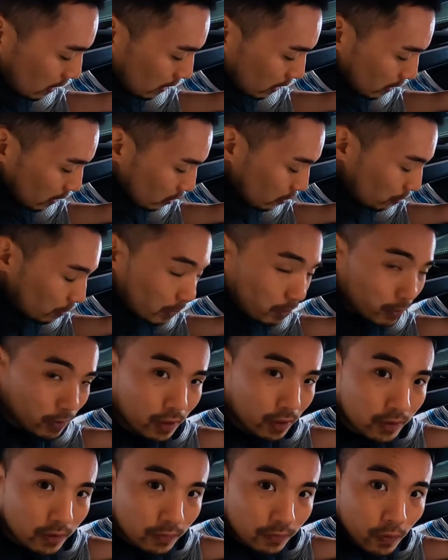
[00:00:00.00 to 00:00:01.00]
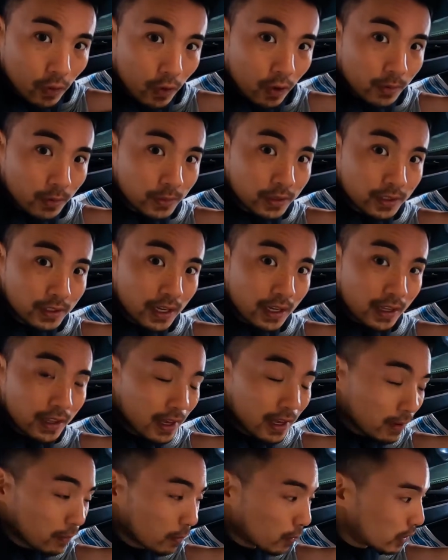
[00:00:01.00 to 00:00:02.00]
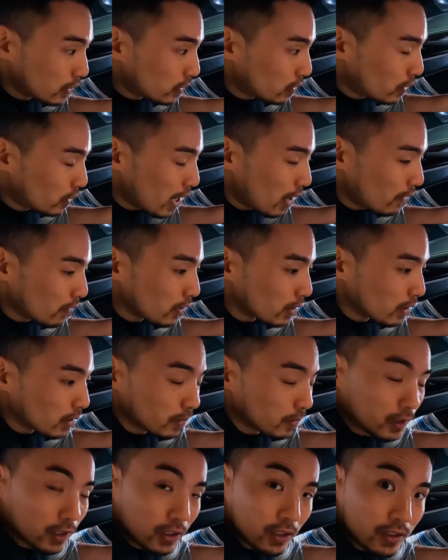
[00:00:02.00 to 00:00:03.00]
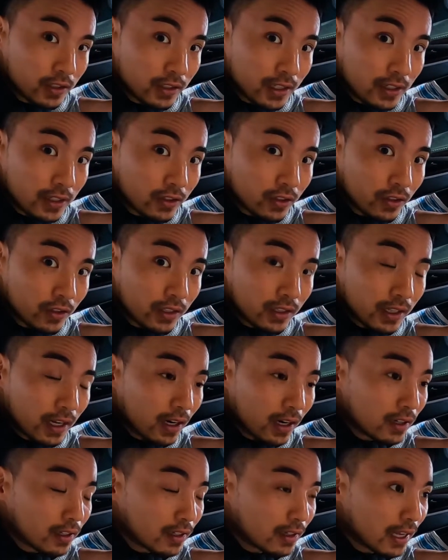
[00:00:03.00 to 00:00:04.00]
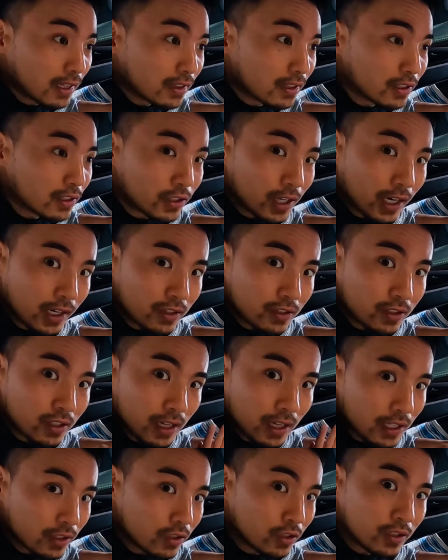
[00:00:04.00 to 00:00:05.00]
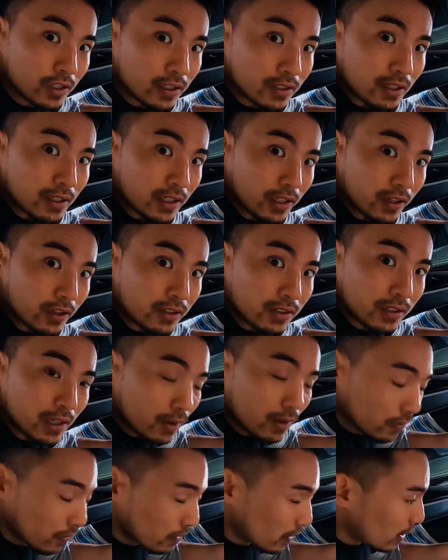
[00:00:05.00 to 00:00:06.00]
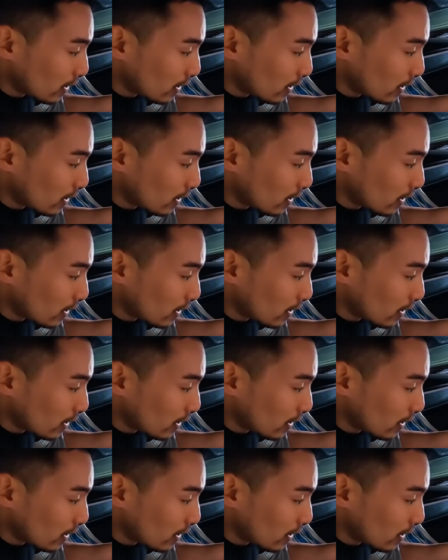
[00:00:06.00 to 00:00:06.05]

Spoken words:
So people on the forums say that once you have the good sensor in there, that the check engine light should just clear itself.